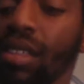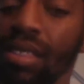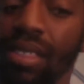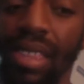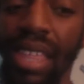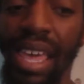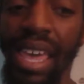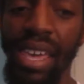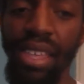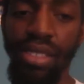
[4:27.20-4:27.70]

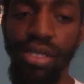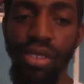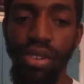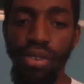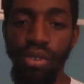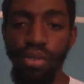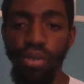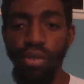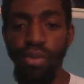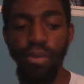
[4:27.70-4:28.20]
they
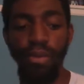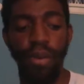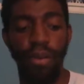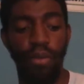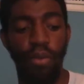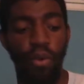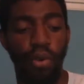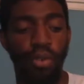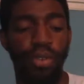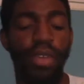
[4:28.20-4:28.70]
do, of
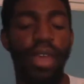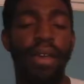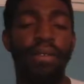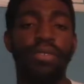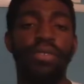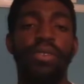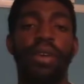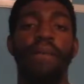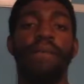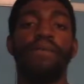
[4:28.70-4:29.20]
course, have
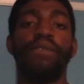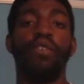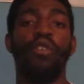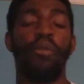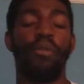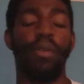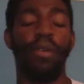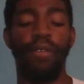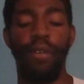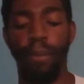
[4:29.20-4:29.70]
some
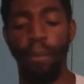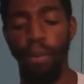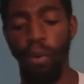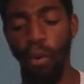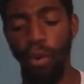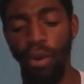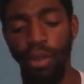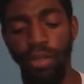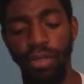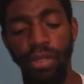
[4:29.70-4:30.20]
form of
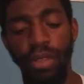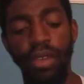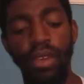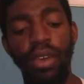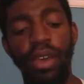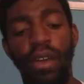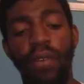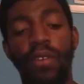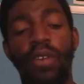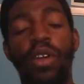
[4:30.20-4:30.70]
importance
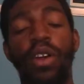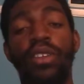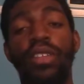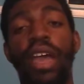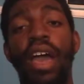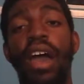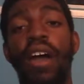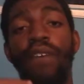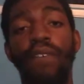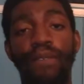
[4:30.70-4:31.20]
of regards
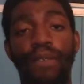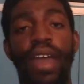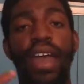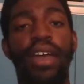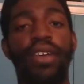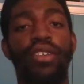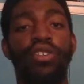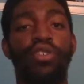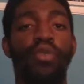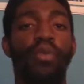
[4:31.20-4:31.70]
to how
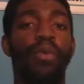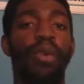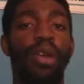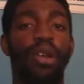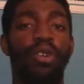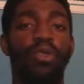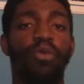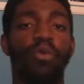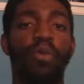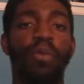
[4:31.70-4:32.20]
fast your
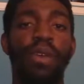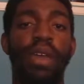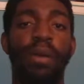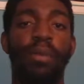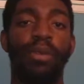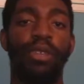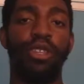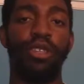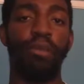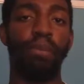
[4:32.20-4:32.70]
wheels will be
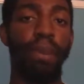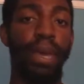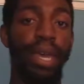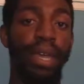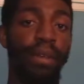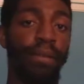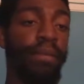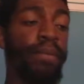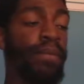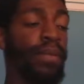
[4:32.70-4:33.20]
able to
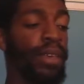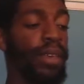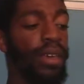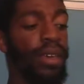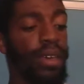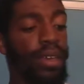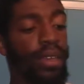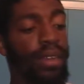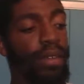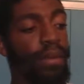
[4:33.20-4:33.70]
spin.
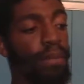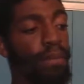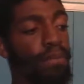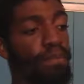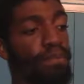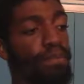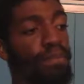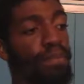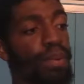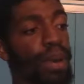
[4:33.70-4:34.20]

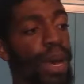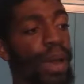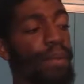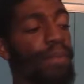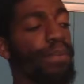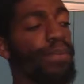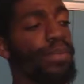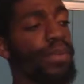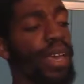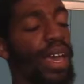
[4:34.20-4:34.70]

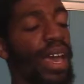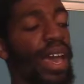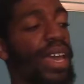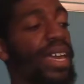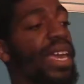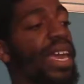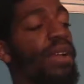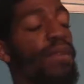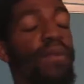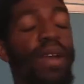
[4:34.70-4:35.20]
But I
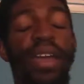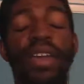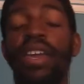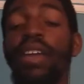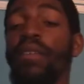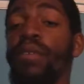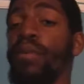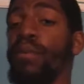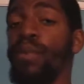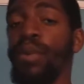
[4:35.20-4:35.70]
can't
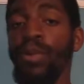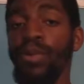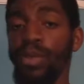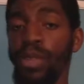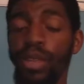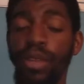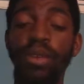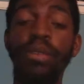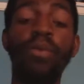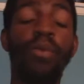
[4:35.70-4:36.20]

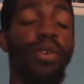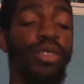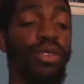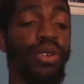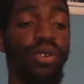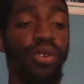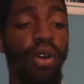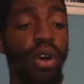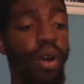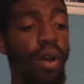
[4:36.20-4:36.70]
remember what
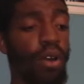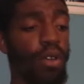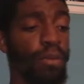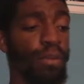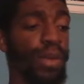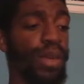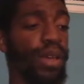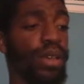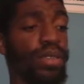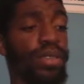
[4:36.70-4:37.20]
they're called,
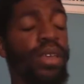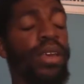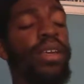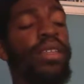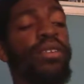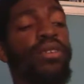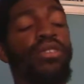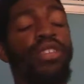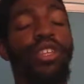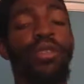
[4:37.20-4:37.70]
because
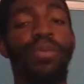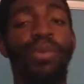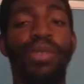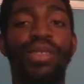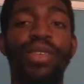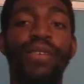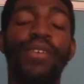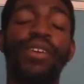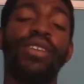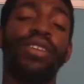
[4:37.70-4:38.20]
there's a
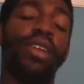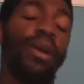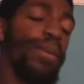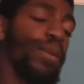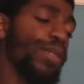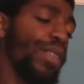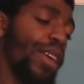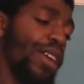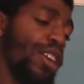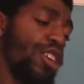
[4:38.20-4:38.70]
specific
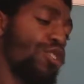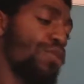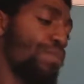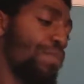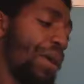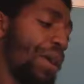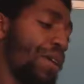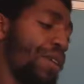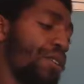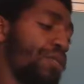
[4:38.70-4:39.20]
number that each
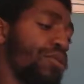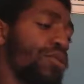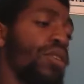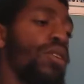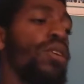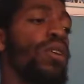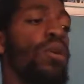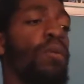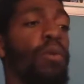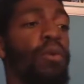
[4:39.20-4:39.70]
bearings
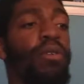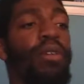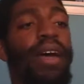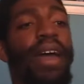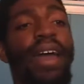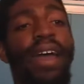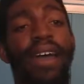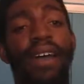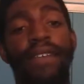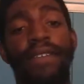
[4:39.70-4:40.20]
will
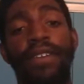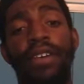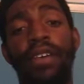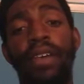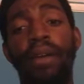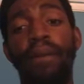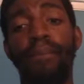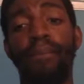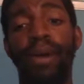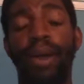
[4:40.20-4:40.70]
have.
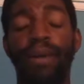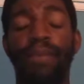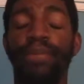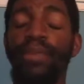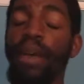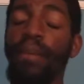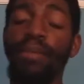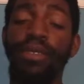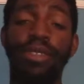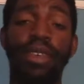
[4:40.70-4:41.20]
But
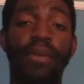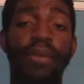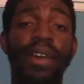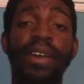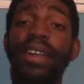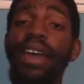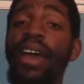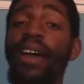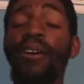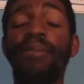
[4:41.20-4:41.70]
I'm gonna say
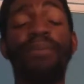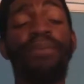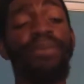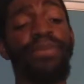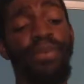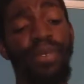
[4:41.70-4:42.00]
right now,